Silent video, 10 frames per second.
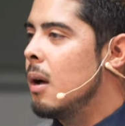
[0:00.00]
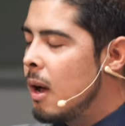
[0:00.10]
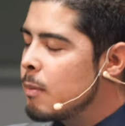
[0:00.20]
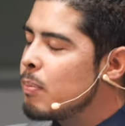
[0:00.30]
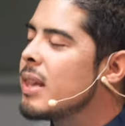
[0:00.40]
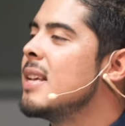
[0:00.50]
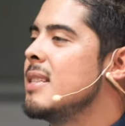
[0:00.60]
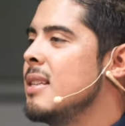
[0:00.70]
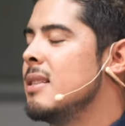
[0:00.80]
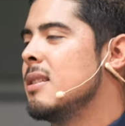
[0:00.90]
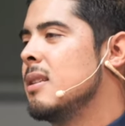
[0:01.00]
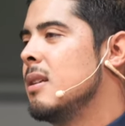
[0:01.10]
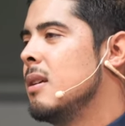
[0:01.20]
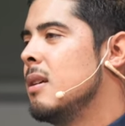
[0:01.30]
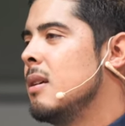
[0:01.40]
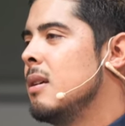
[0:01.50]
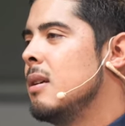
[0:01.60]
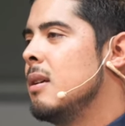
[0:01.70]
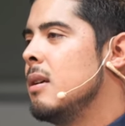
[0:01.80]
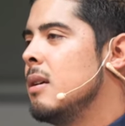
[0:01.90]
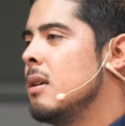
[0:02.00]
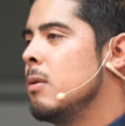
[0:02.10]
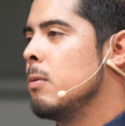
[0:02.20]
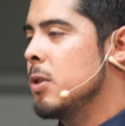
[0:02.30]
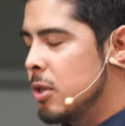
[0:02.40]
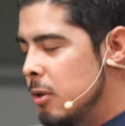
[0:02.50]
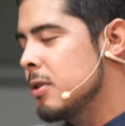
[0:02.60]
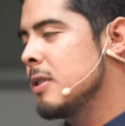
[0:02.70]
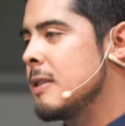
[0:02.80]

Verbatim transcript: unpleasant results.